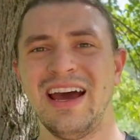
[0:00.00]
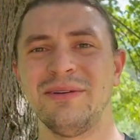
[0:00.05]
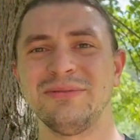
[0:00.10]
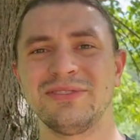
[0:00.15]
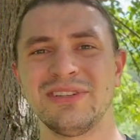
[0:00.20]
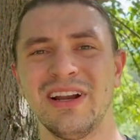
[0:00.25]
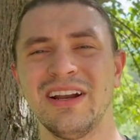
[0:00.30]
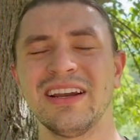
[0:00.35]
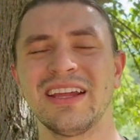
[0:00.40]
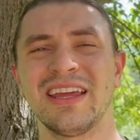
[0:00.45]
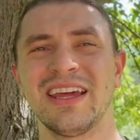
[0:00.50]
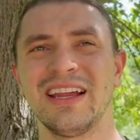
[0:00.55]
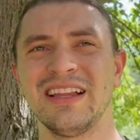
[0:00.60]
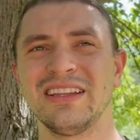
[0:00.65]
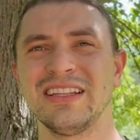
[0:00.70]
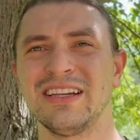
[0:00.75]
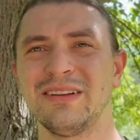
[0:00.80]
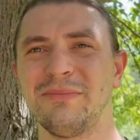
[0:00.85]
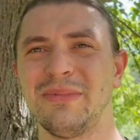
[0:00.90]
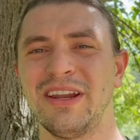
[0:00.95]
I'm starting to get a
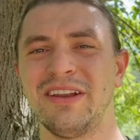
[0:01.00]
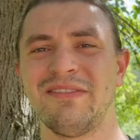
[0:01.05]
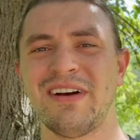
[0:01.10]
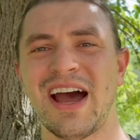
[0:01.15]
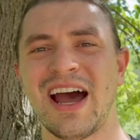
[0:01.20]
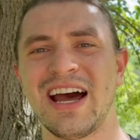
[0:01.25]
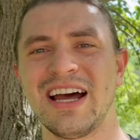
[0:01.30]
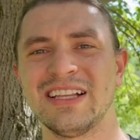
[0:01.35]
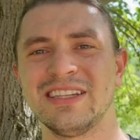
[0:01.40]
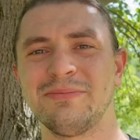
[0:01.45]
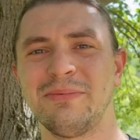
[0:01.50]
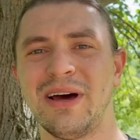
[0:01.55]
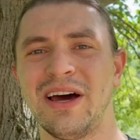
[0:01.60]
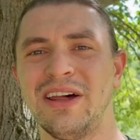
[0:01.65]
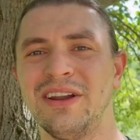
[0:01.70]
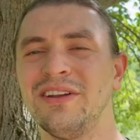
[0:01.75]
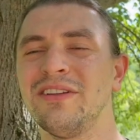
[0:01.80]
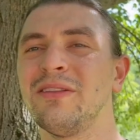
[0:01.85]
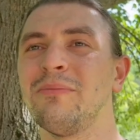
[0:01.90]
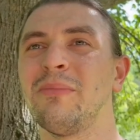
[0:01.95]
little bit of a hot
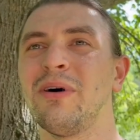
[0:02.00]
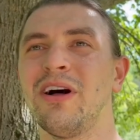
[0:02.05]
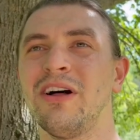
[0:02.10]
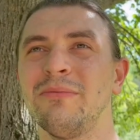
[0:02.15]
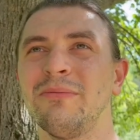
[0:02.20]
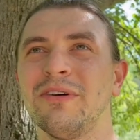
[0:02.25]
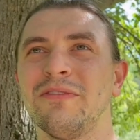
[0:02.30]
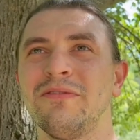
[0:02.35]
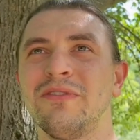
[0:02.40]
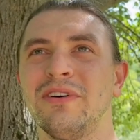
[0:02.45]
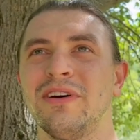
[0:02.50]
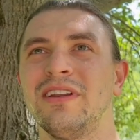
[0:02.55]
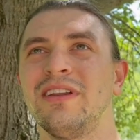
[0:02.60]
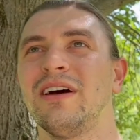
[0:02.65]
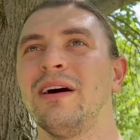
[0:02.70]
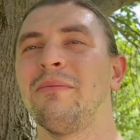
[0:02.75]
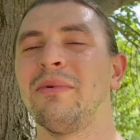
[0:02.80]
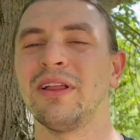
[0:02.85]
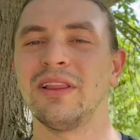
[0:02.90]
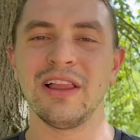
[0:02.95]
spot under the ball of my foot
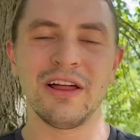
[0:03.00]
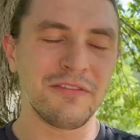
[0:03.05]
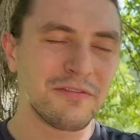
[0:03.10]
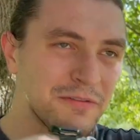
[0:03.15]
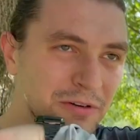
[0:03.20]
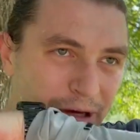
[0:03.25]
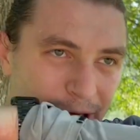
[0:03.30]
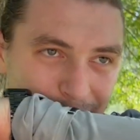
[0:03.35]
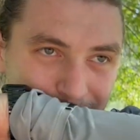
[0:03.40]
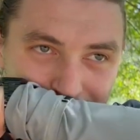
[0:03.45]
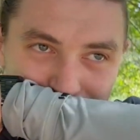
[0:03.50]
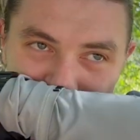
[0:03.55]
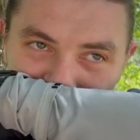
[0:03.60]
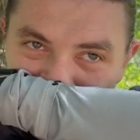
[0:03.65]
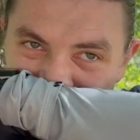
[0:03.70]
on my left foot.